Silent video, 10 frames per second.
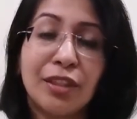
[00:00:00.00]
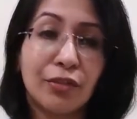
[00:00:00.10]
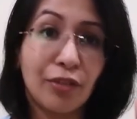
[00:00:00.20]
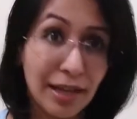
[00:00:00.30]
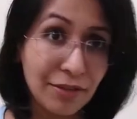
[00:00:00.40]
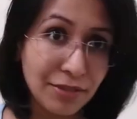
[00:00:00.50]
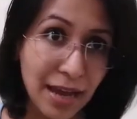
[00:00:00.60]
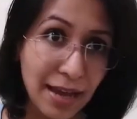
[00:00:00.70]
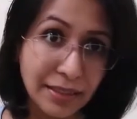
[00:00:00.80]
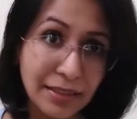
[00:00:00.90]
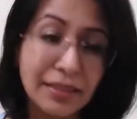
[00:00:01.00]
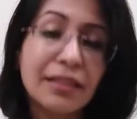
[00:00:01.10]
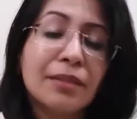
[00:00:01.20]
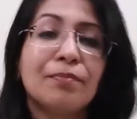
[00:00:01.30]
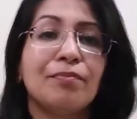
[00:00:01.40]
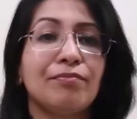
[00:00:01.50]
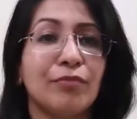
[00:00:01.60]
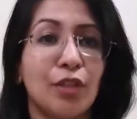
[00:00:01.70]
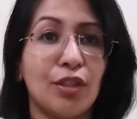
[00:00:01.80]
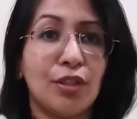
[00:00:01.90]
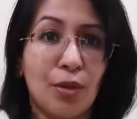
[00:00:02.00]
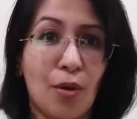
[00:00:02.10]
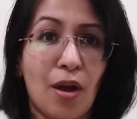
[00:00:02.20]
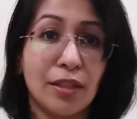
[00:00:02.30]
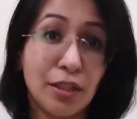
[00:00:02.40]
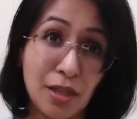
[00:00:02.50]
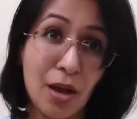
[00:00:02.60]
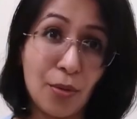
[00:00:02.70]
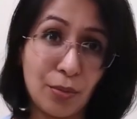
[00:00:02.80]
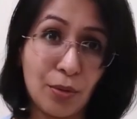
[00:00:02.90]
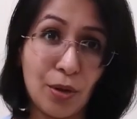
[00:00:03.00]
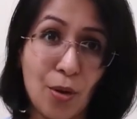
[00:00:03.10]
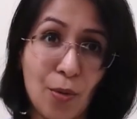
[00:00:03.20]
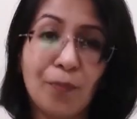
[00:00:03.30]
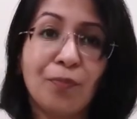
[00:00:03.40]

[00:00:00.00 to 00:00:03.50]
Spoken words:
So for left-handed, this is how it will go.